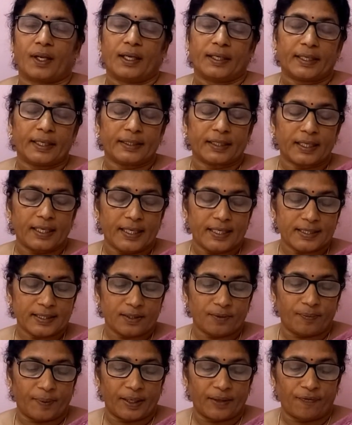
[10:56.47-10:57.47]

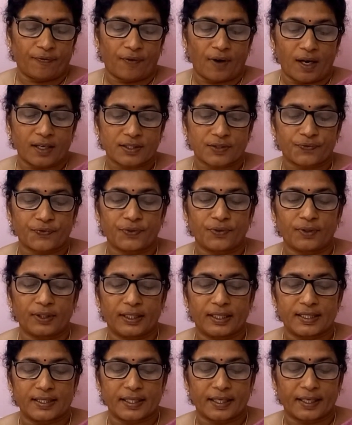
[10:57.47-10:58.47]
catalyzed by
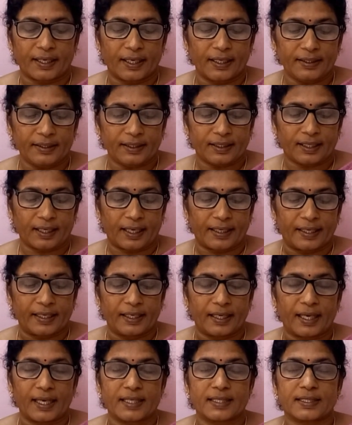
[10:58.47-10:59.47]
phosphoglycerate
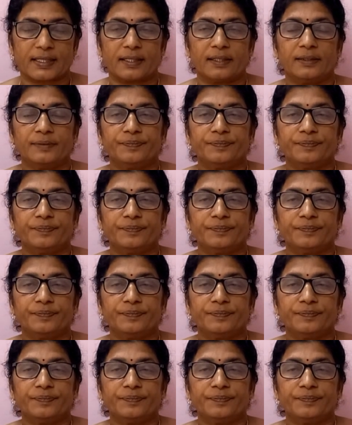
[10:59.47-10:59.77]
kinase,